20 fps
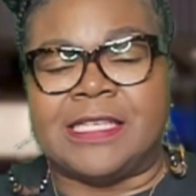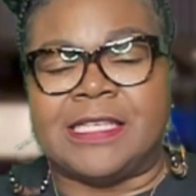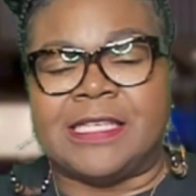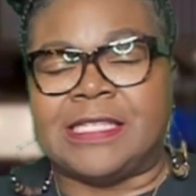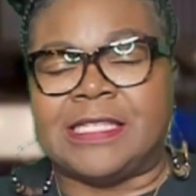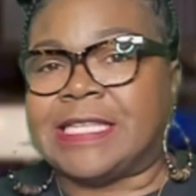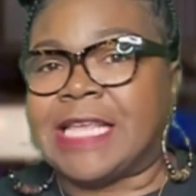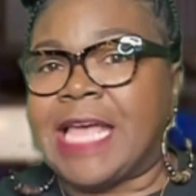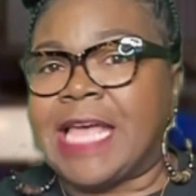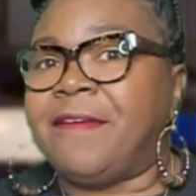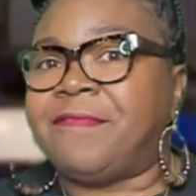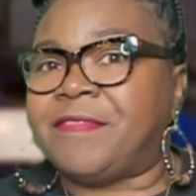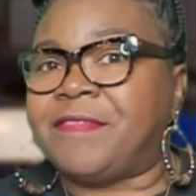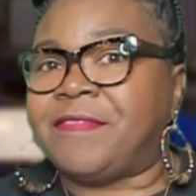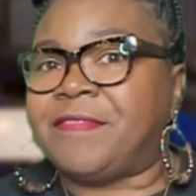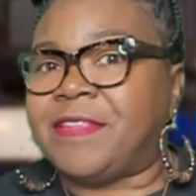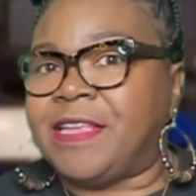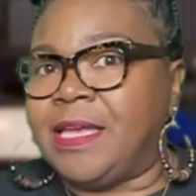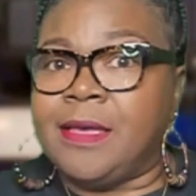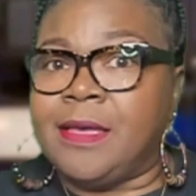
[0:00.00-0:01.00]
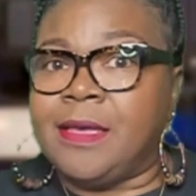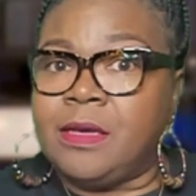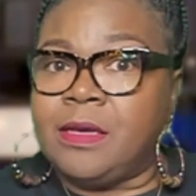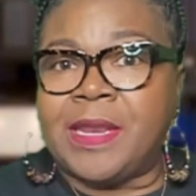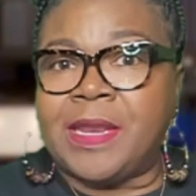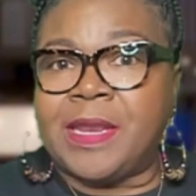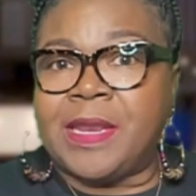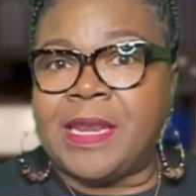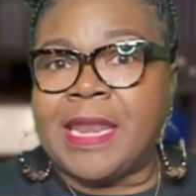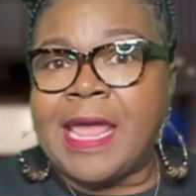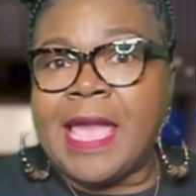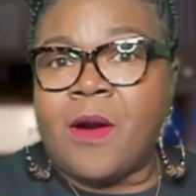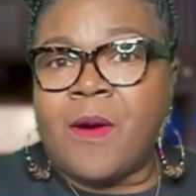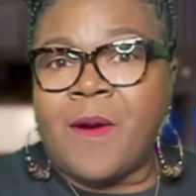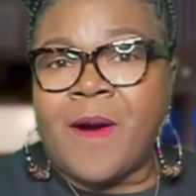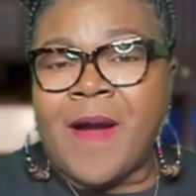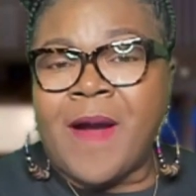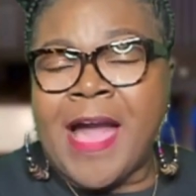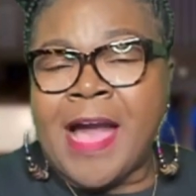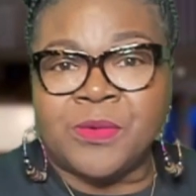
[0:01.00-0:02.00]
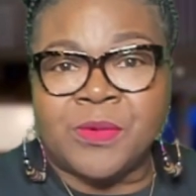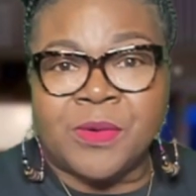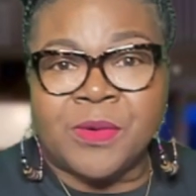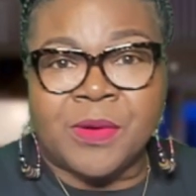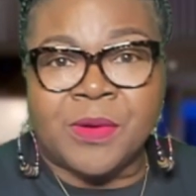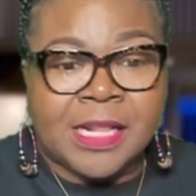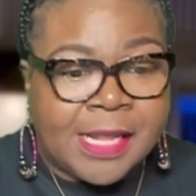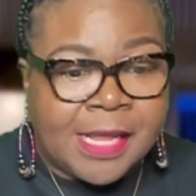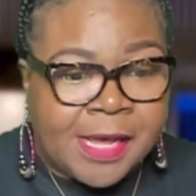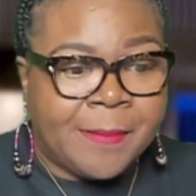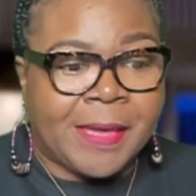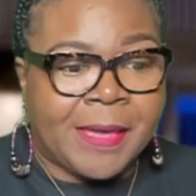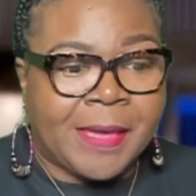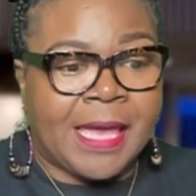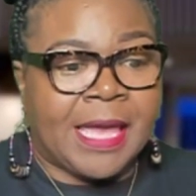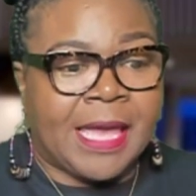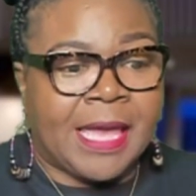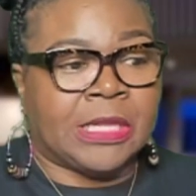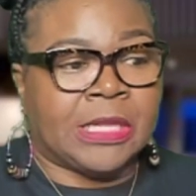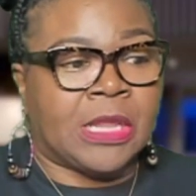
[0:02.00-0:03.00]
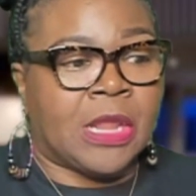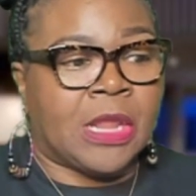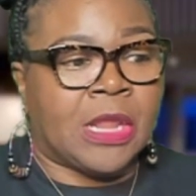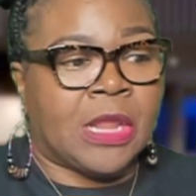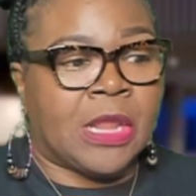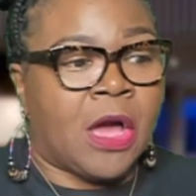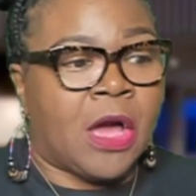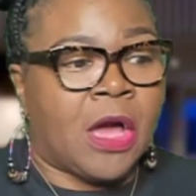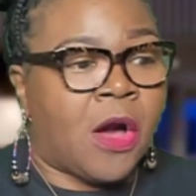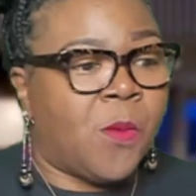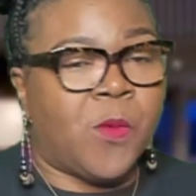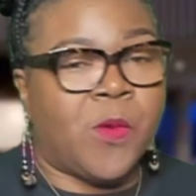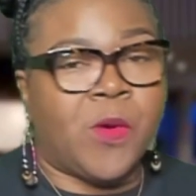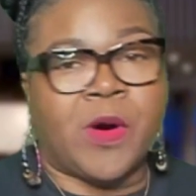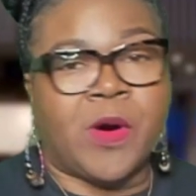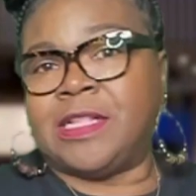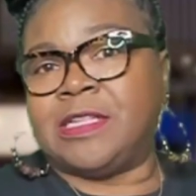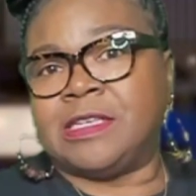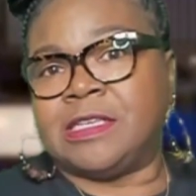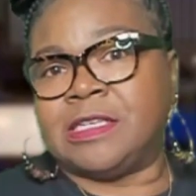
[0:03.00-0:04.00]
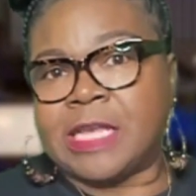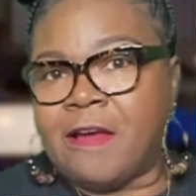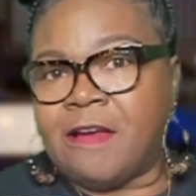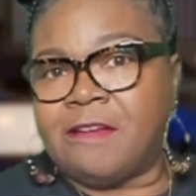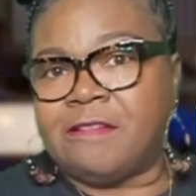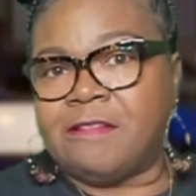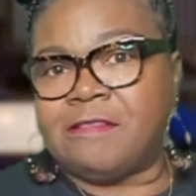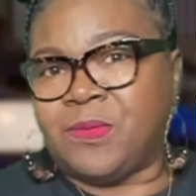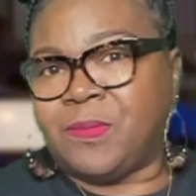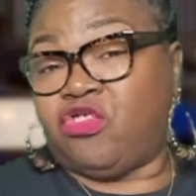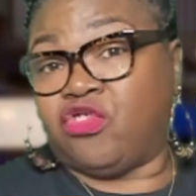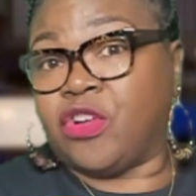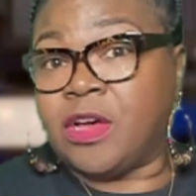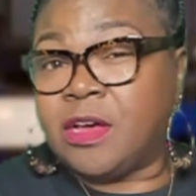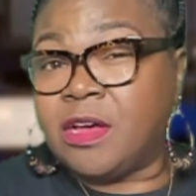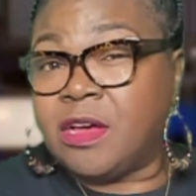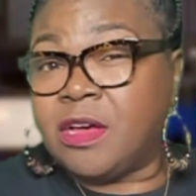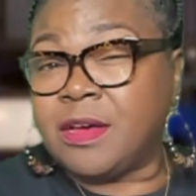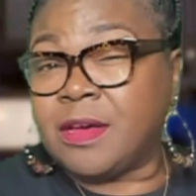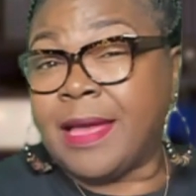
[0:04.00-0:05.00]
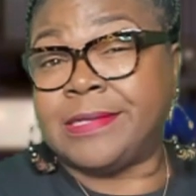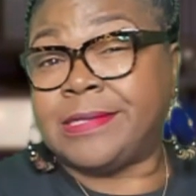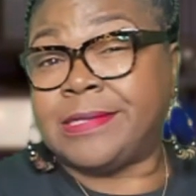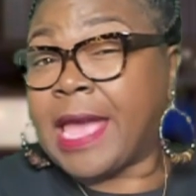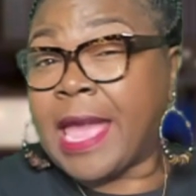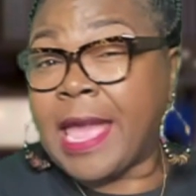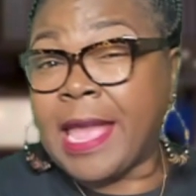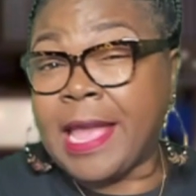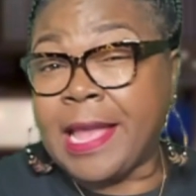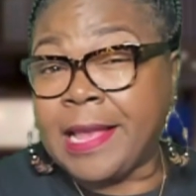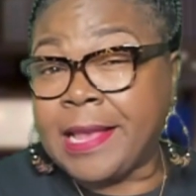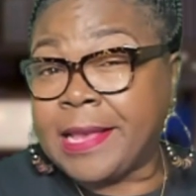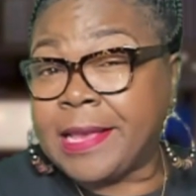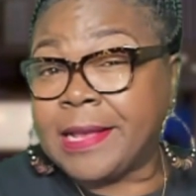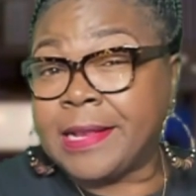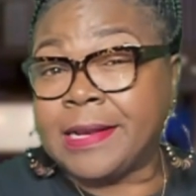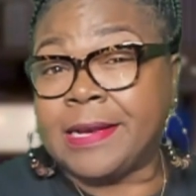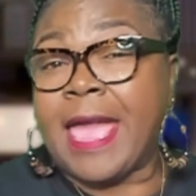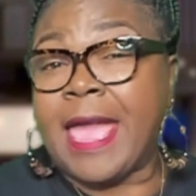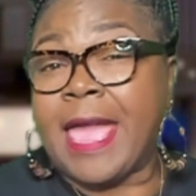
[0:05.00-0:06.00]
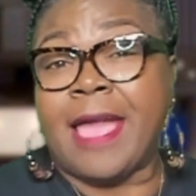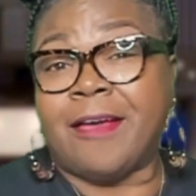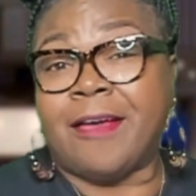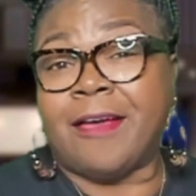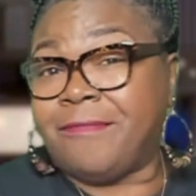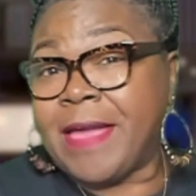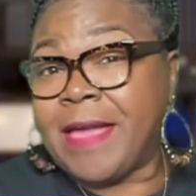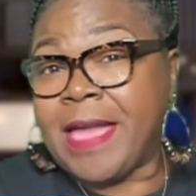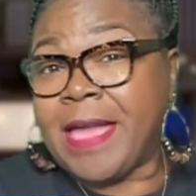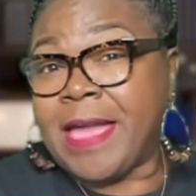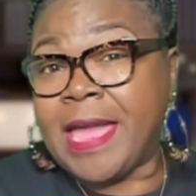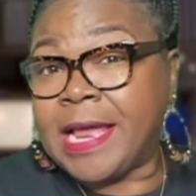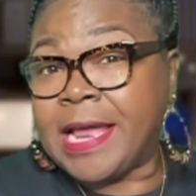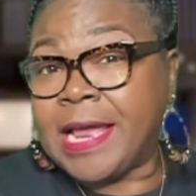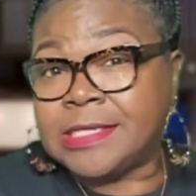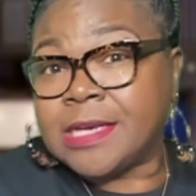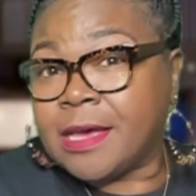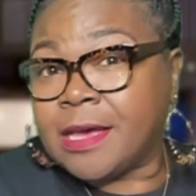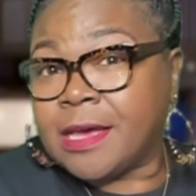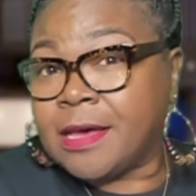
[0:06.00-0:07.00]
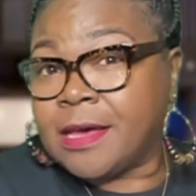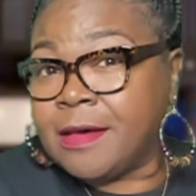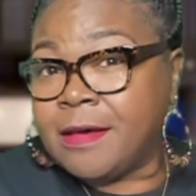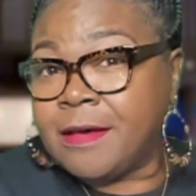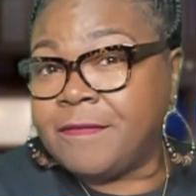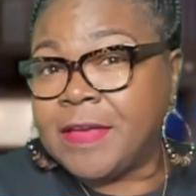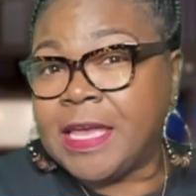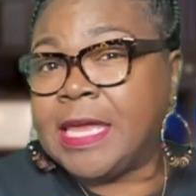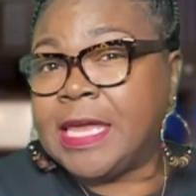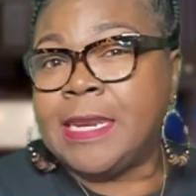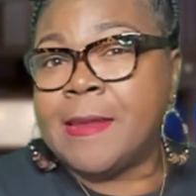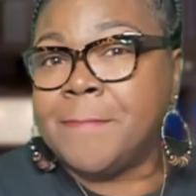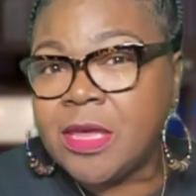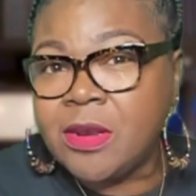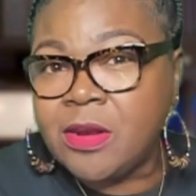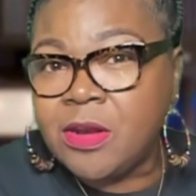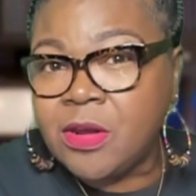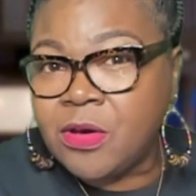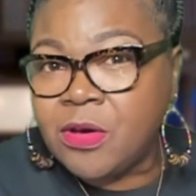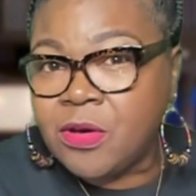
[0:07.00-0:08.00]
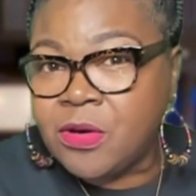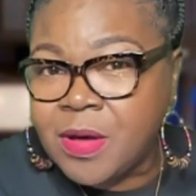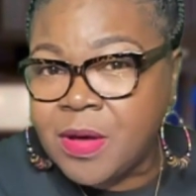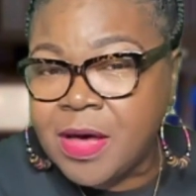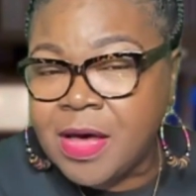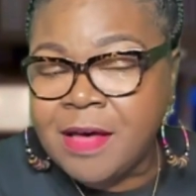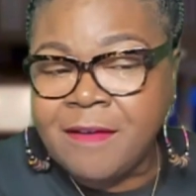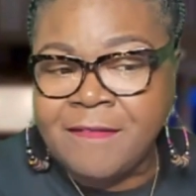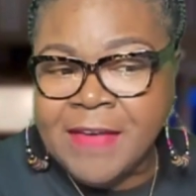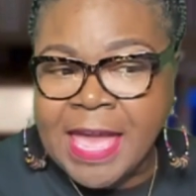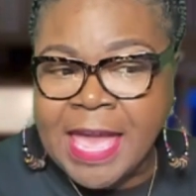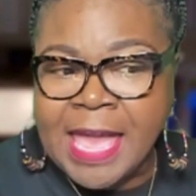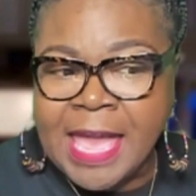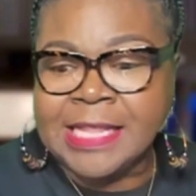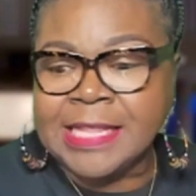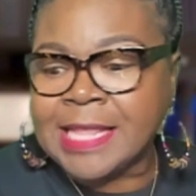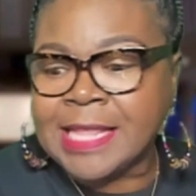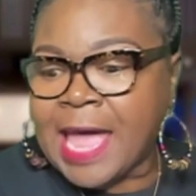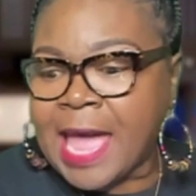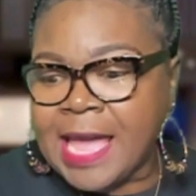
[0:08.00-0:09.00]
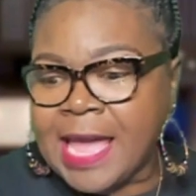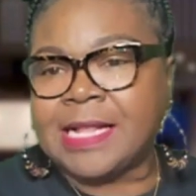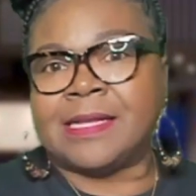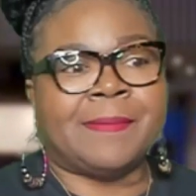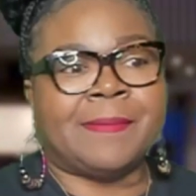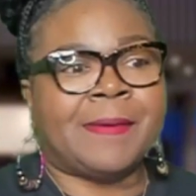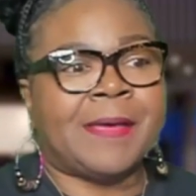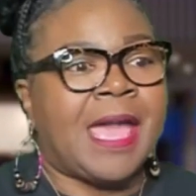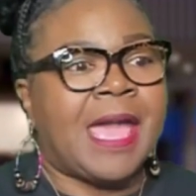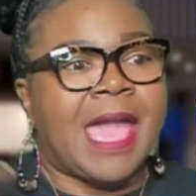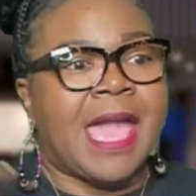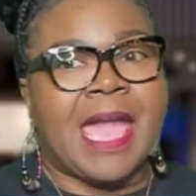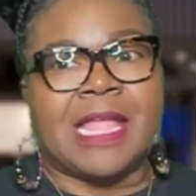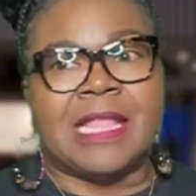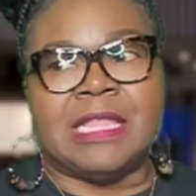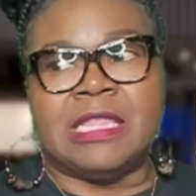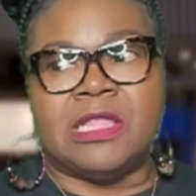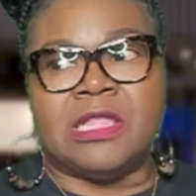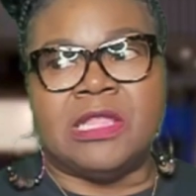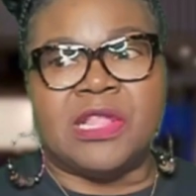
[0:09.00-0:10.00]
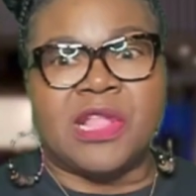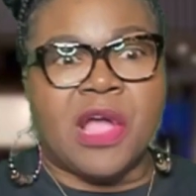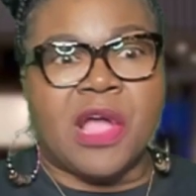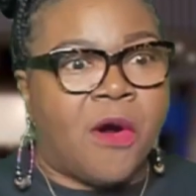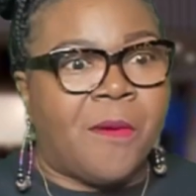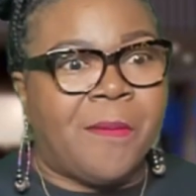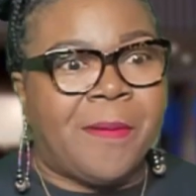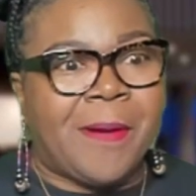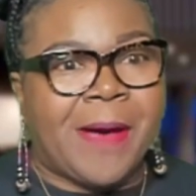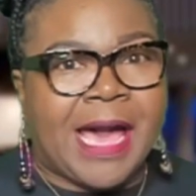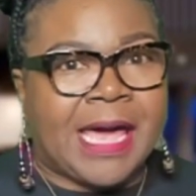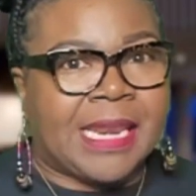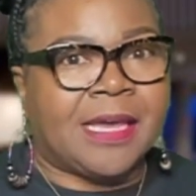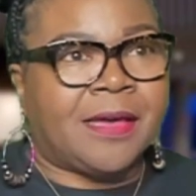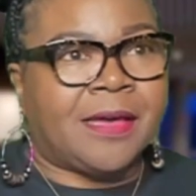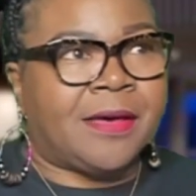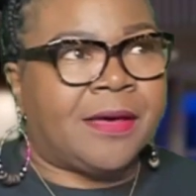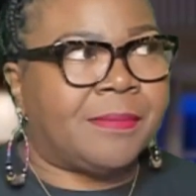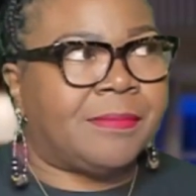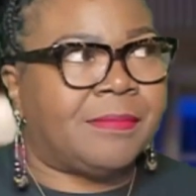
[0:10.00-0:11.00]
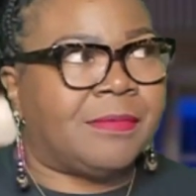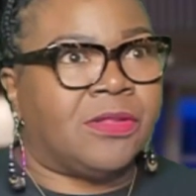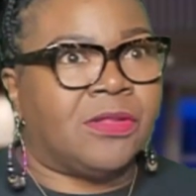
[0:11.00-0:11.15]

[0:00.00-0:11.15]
when they go out to a club, and no one deserves to be drugged and taken advantage of in the middle of a nightclub, and nobody helped. Nobody.